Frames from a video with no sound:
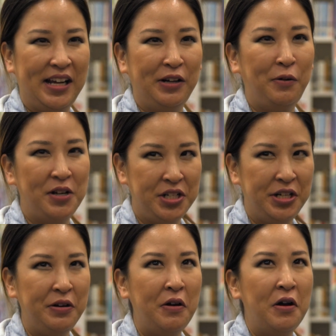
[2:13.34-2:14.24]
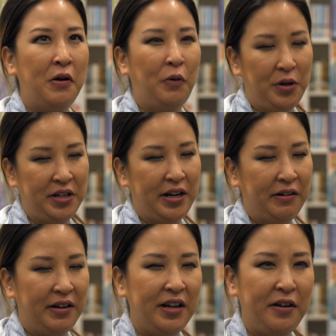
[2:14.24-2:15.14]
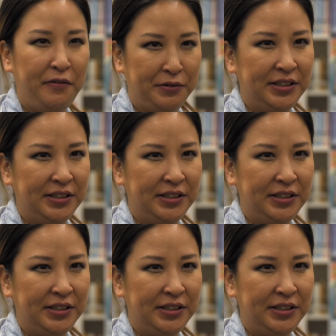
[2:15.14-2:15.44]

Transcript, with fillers: a question or an area of